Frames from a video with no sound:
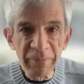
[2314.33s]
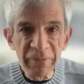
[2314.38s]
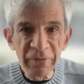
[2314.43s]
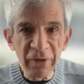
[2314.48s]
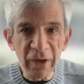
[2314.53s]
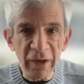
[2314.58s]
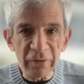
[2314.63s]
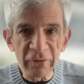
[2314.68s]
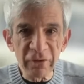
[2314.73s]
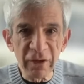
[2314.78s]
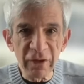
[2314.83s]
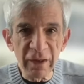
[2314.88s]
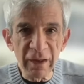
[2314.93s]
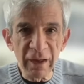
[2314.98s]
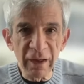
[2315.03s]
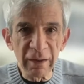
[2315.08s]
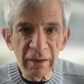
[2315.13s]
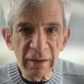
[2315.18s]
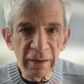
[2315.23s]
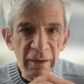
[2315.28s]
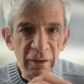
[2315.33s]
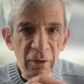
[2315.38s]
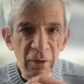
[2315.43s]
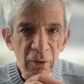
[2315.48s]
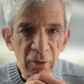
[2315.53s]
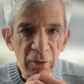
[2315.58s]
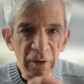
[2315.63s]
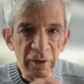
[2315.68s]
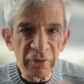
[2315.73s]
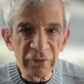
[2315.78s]
section, and I'll
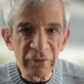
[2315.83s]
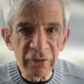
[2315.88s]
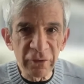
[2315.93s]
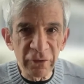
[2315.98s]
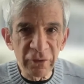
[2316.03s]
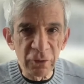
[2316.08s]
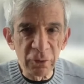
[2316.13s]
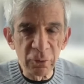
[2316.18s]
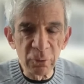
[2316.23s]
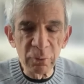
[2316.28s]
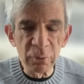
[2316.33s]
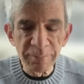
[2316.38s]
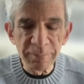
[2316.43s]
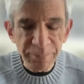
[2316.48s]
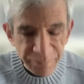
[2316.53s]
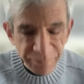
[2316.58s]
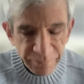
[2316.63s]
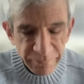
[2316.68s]
encourage you